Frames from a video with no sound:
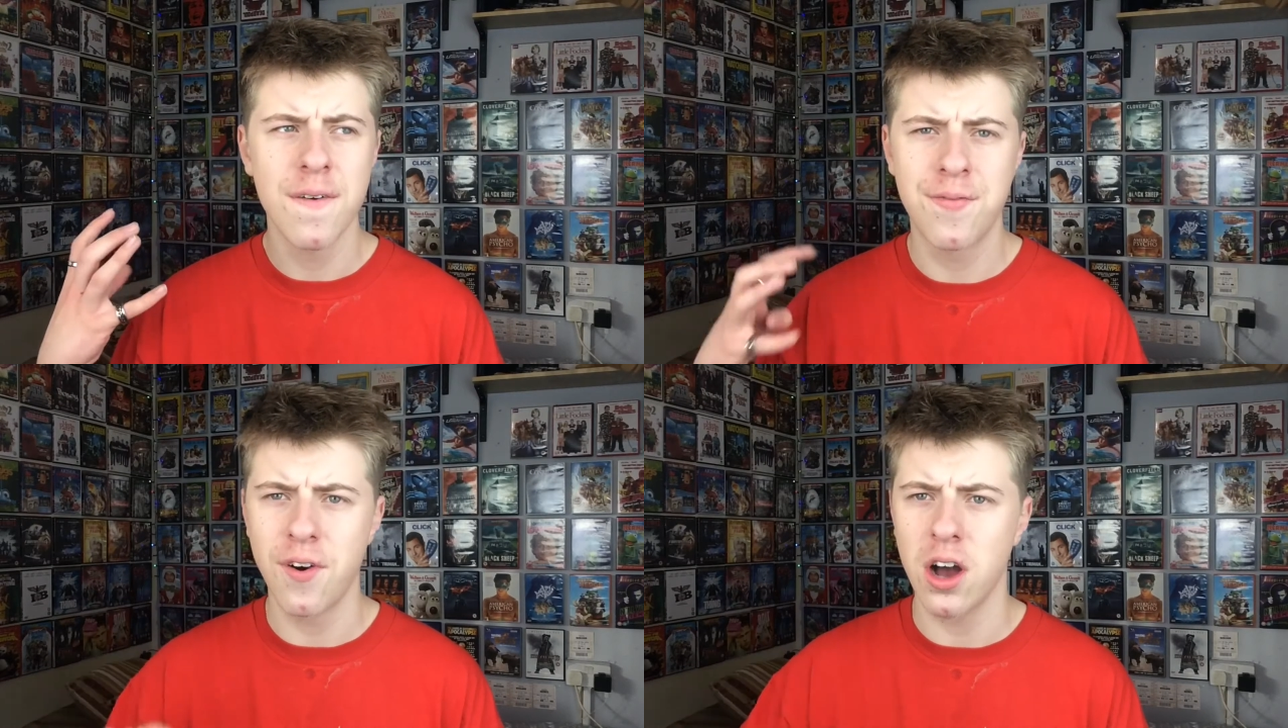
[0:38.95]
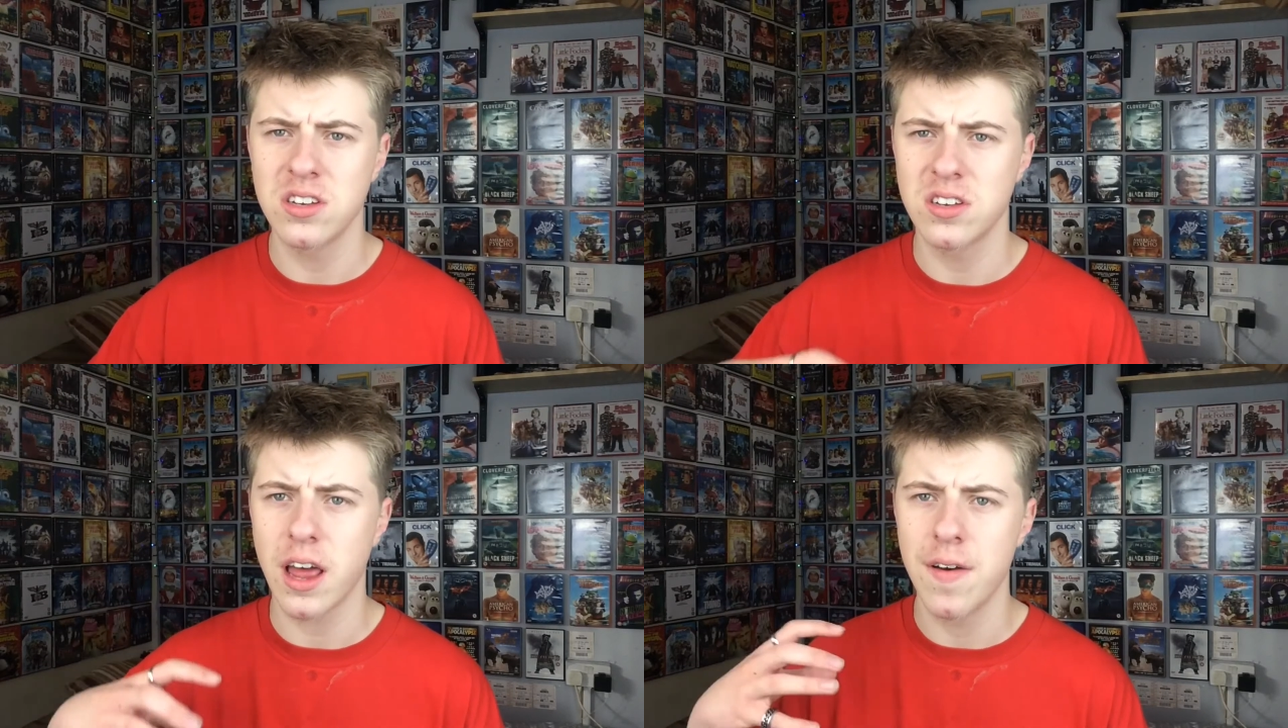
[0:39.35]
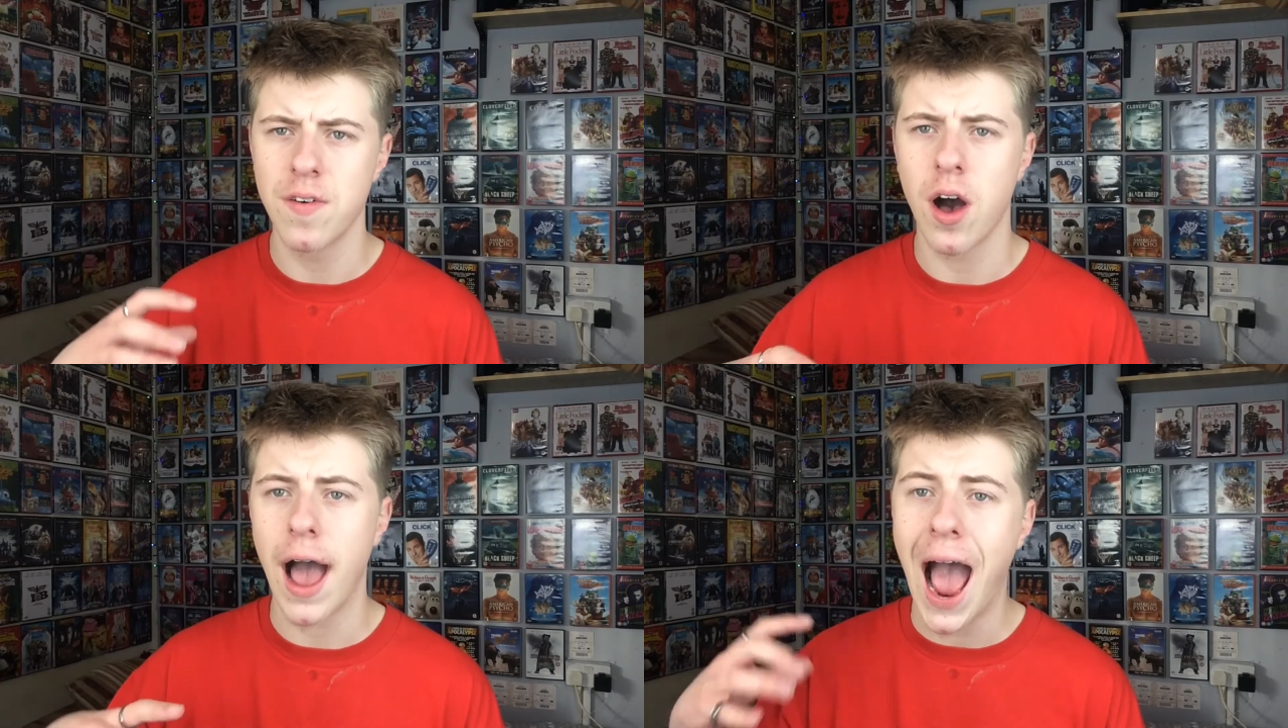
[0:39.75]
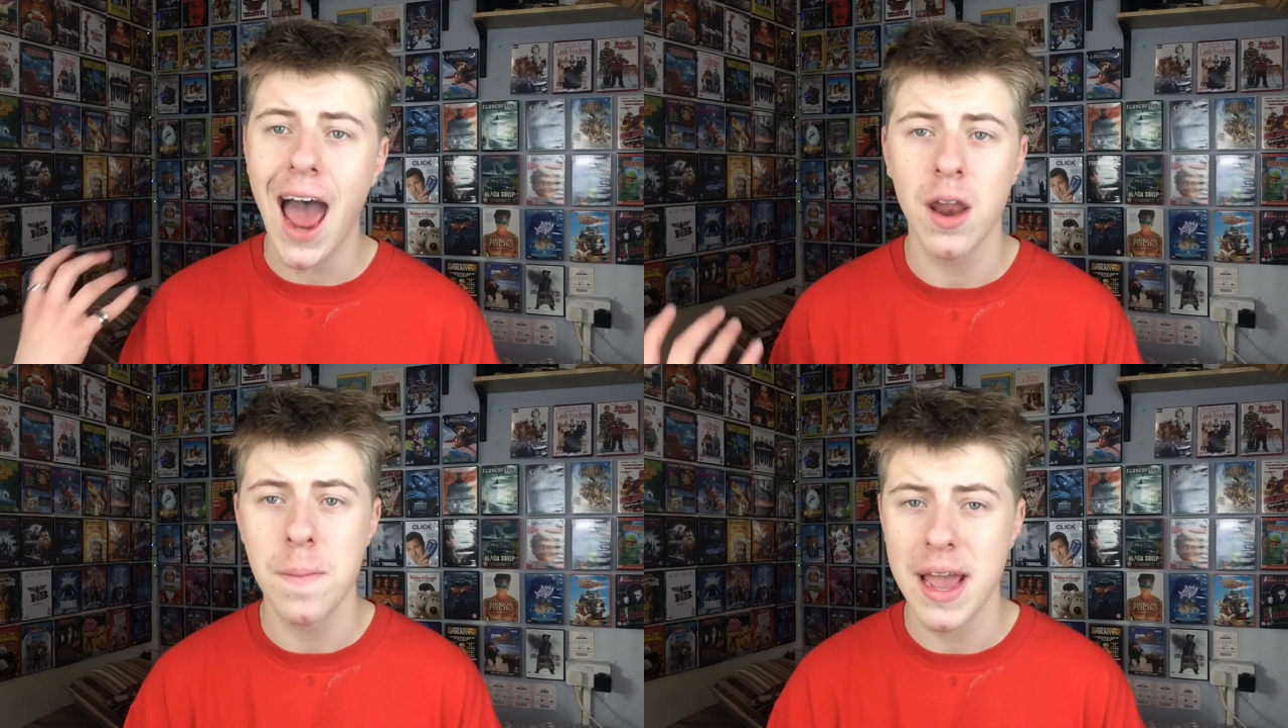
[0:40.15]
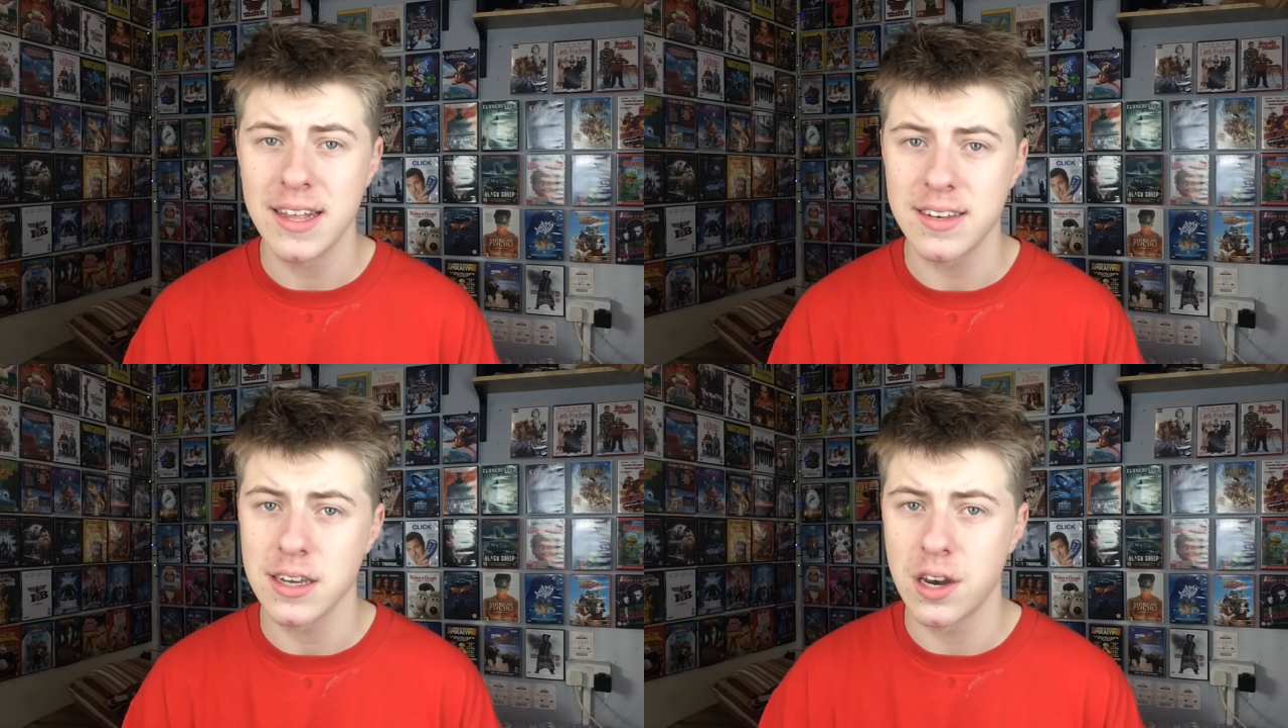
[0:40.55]
first ever
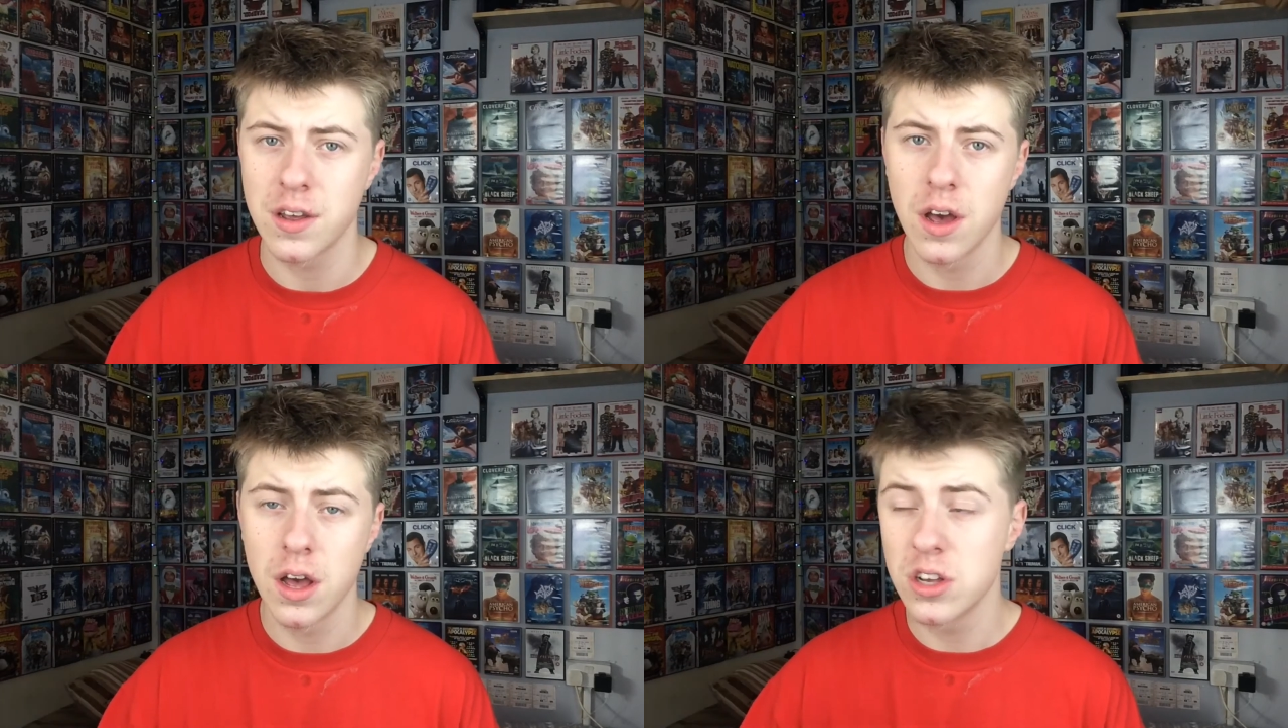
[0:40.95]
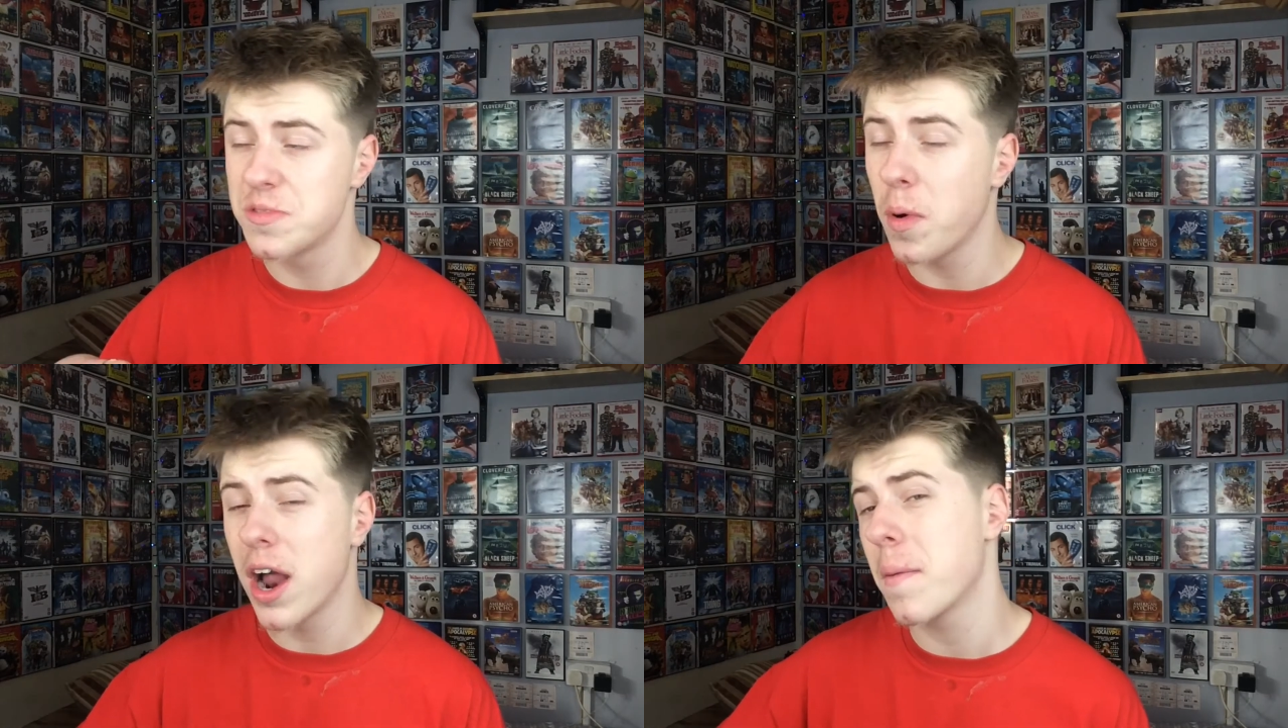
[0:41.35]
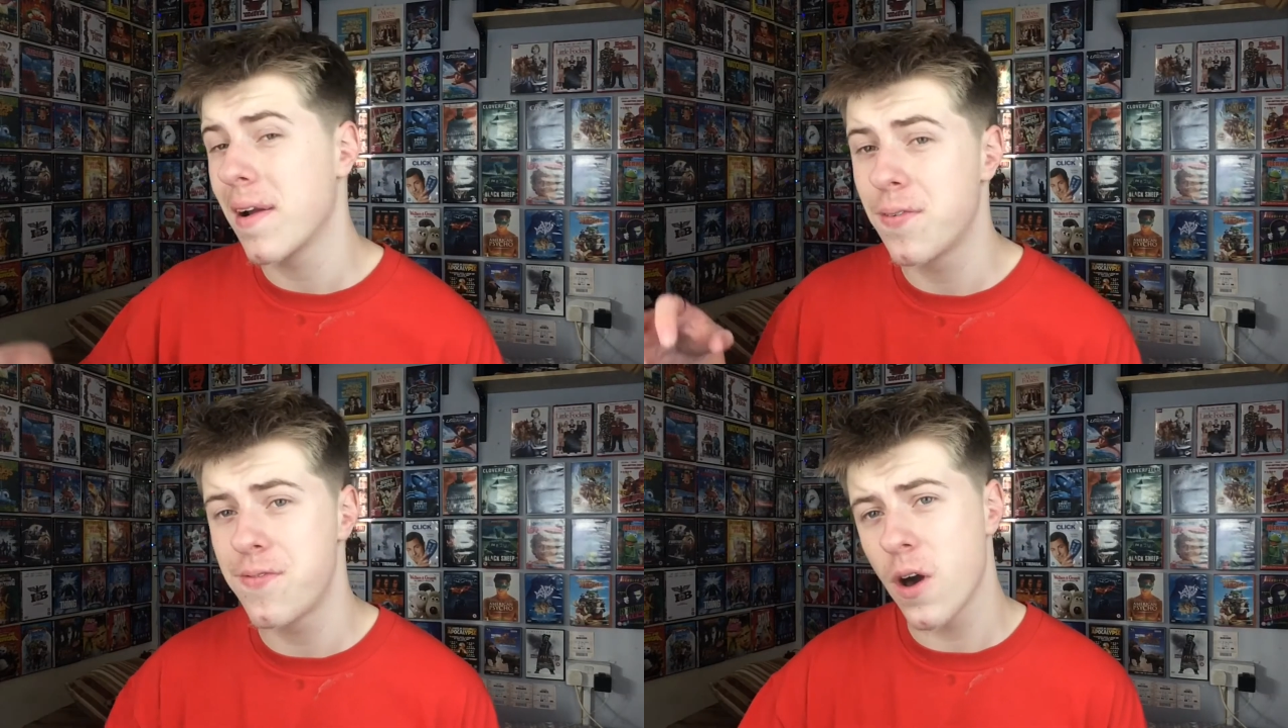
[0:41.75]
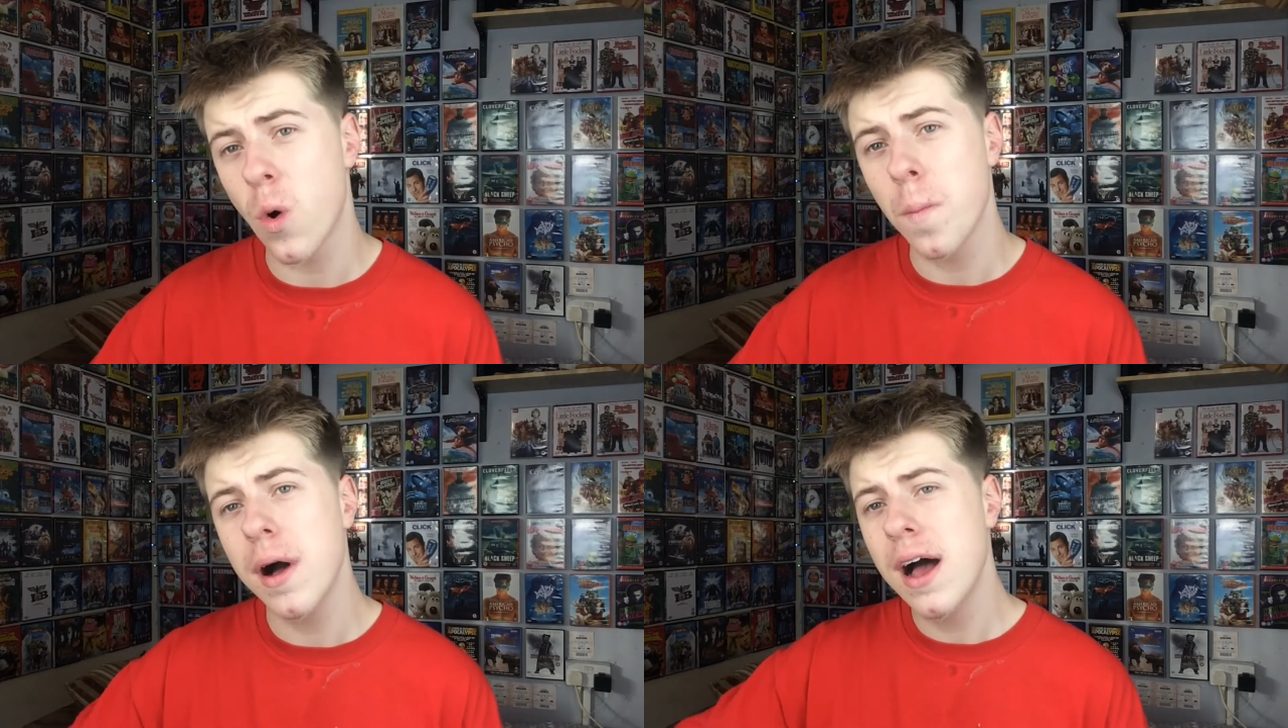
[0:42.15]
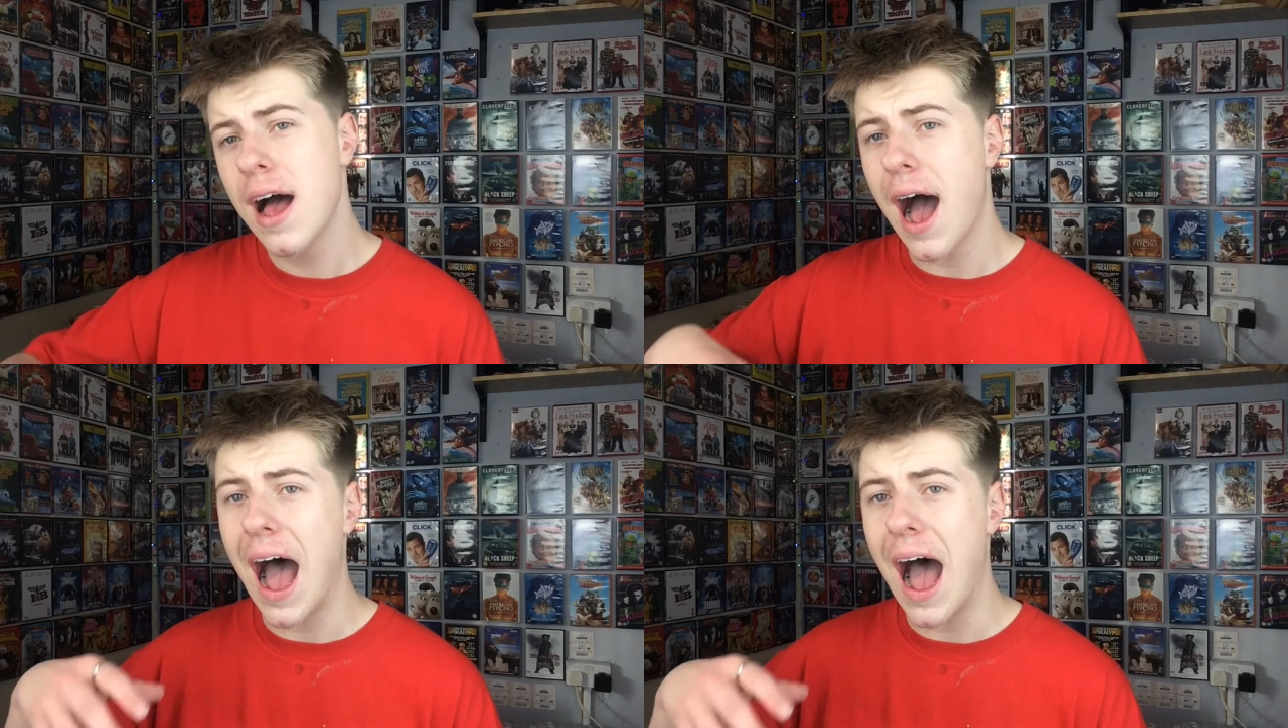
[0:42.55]
animated Spider-Man film,